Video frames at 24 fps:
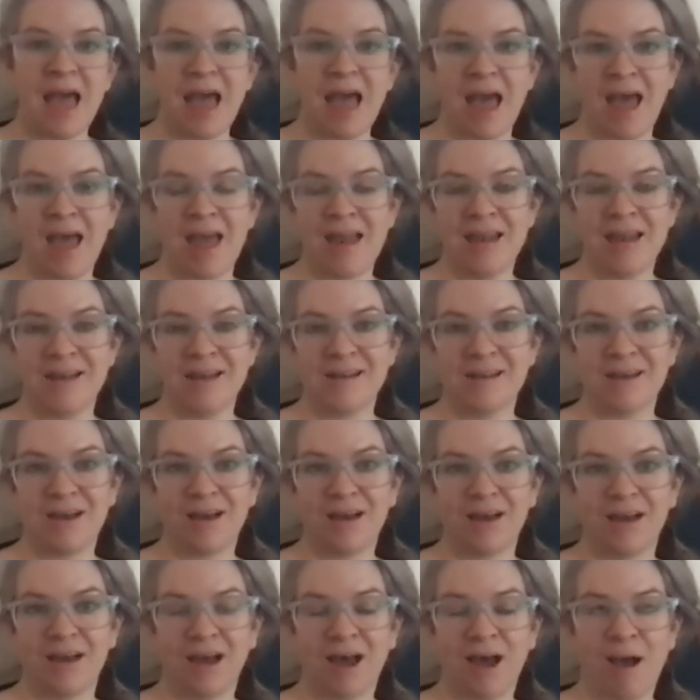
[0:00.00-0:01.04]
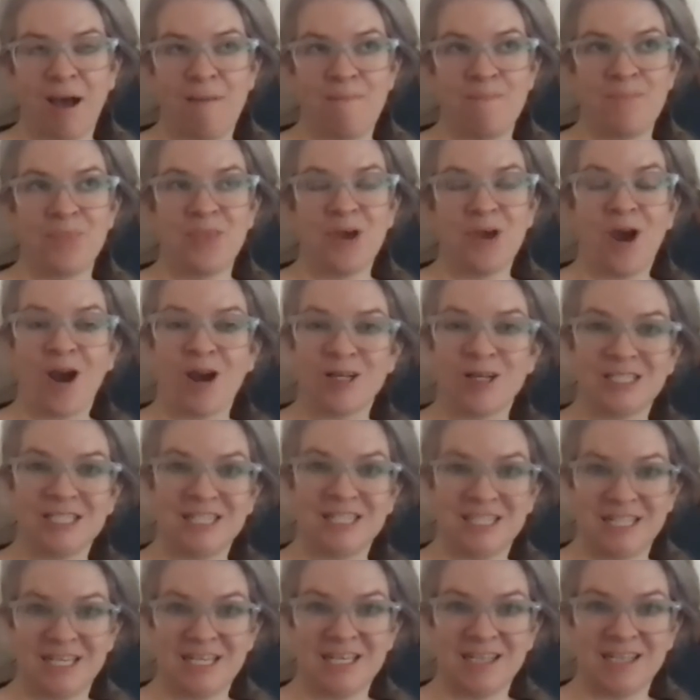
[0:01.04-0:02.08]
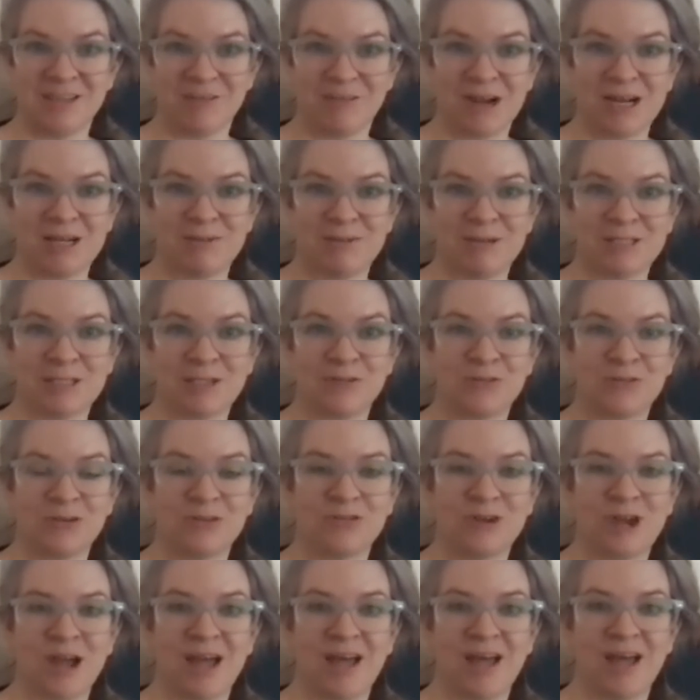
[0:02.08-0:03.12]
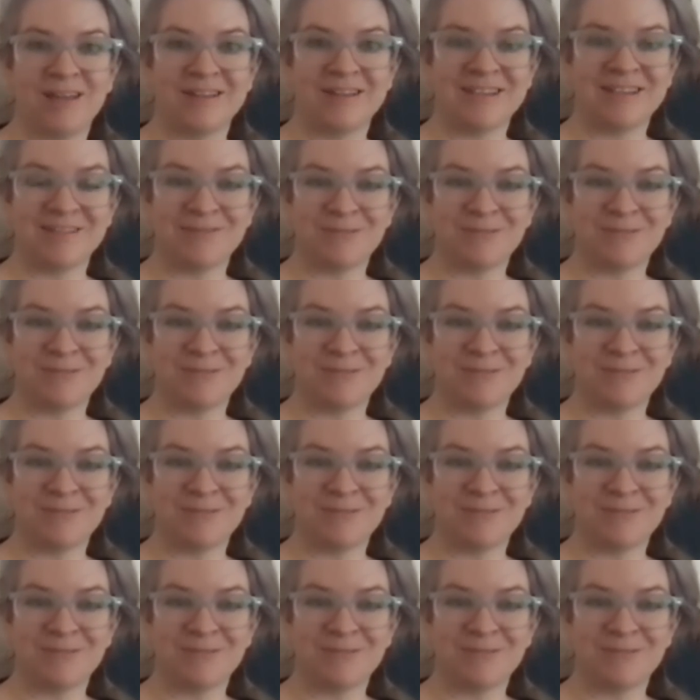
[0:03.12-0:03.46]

And the RCT, the randomized control trial,